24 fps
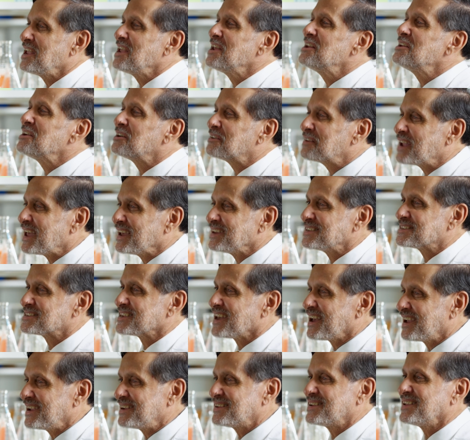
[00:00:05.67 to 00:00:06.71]
inner
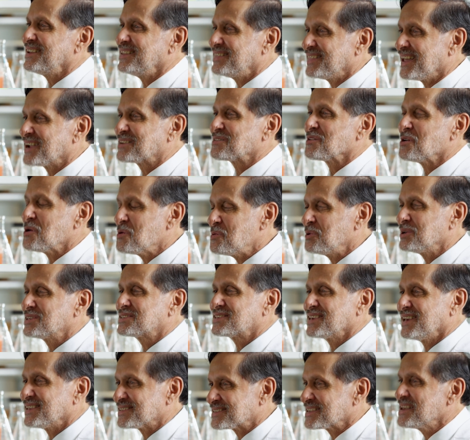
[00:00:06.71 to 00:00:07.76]
anxiety that always
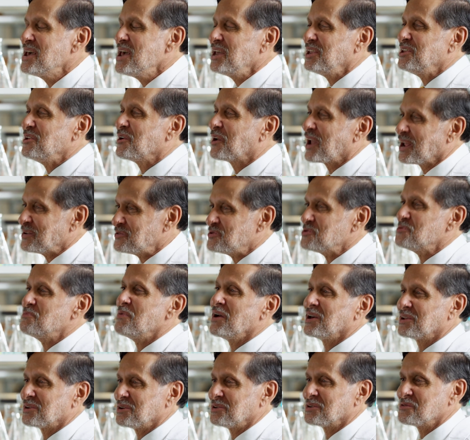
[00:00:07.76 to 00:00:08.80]
says, You can do
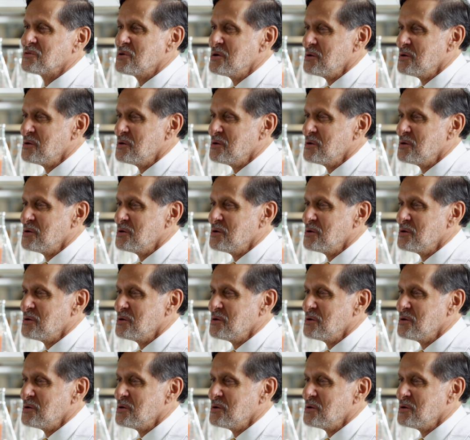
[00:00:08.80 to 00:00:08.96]
better.